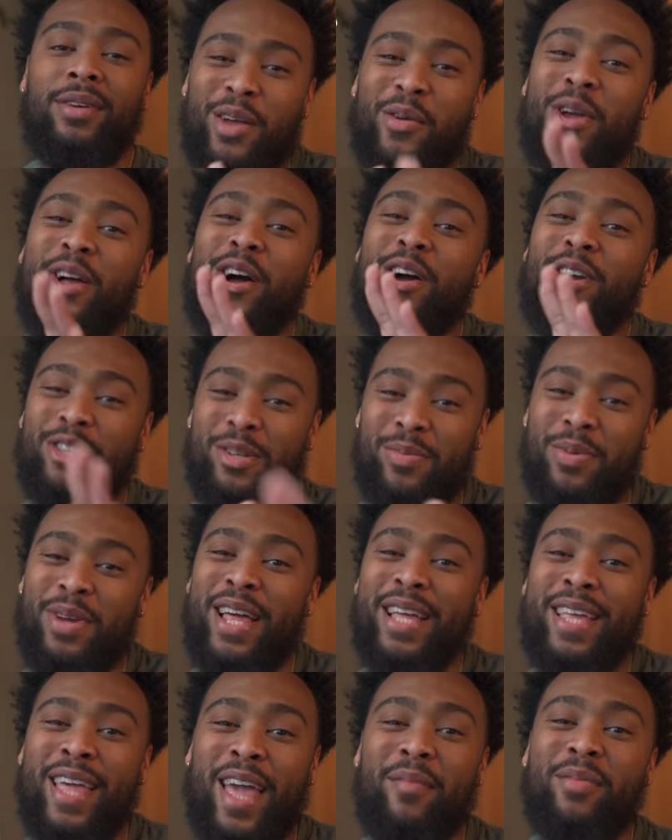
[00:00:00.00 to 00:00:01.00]
and we all used to play
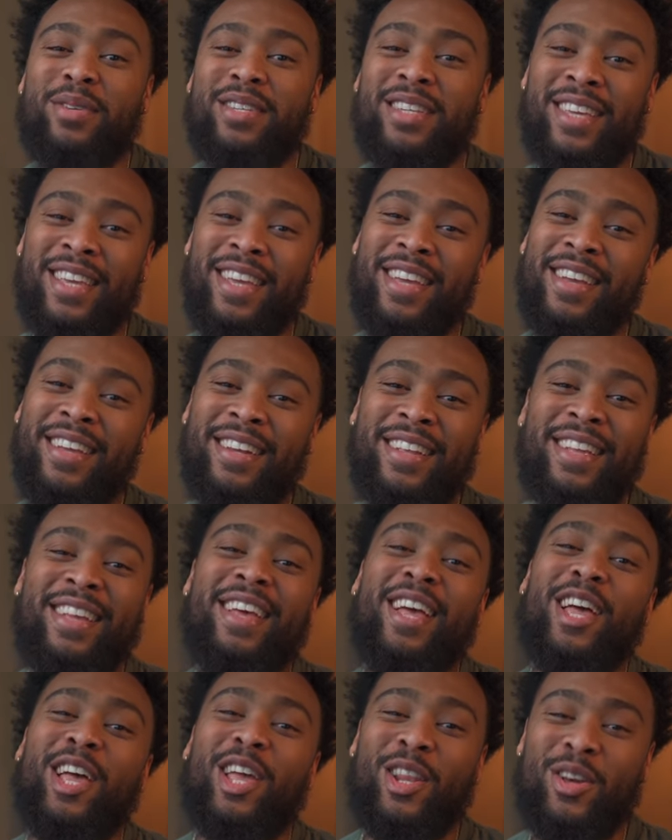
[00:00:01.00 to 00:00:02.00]
that game as a kid,
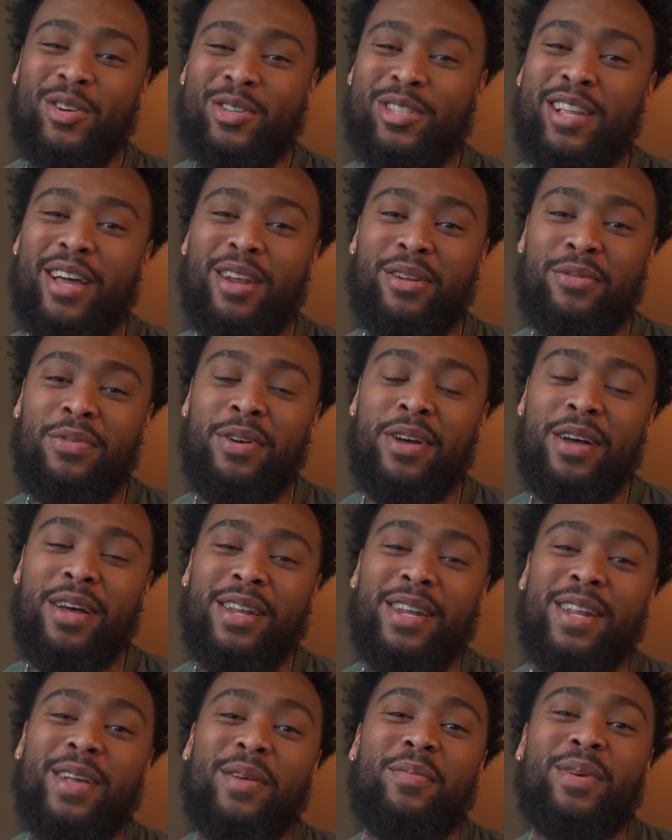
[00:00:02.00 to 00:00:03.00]
and it was a lot of
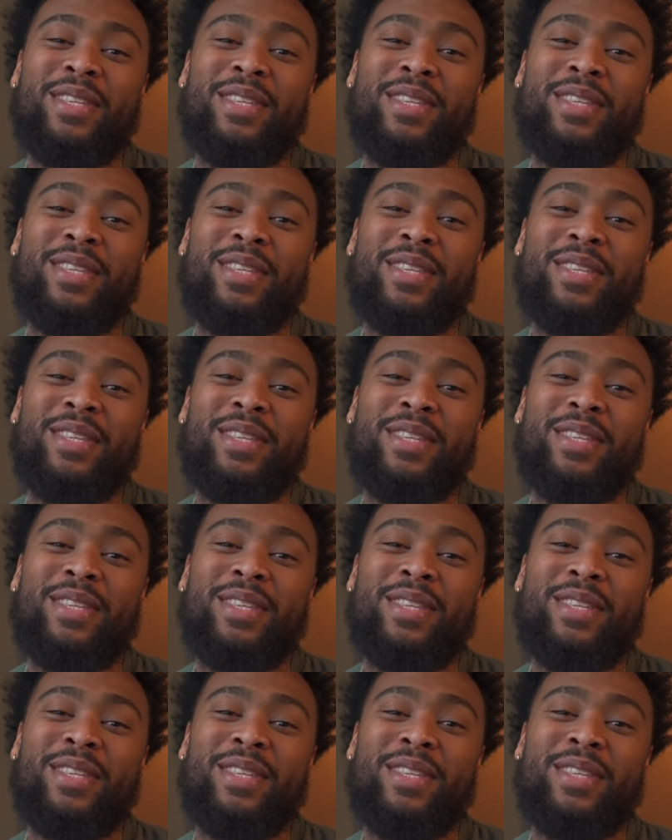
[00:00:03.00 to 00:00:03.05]
fun.